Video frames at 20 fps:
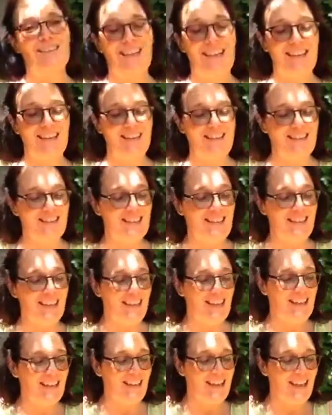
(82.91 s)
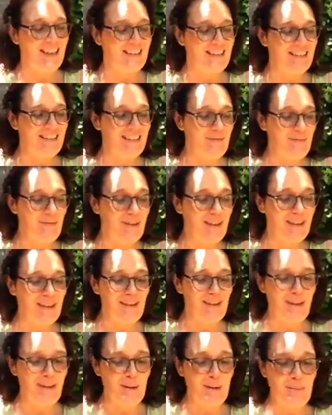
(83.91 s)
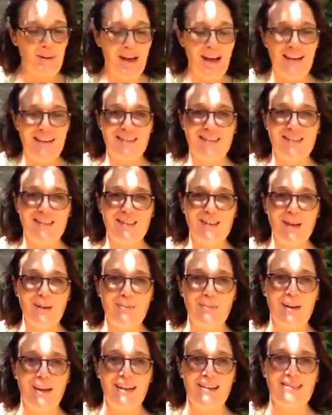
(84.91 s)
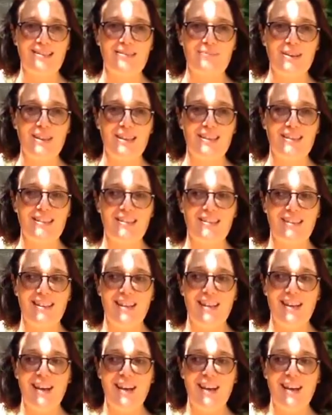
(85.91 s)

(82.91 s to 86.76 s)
And, uh, and I'm feeling so blessed, so blessed because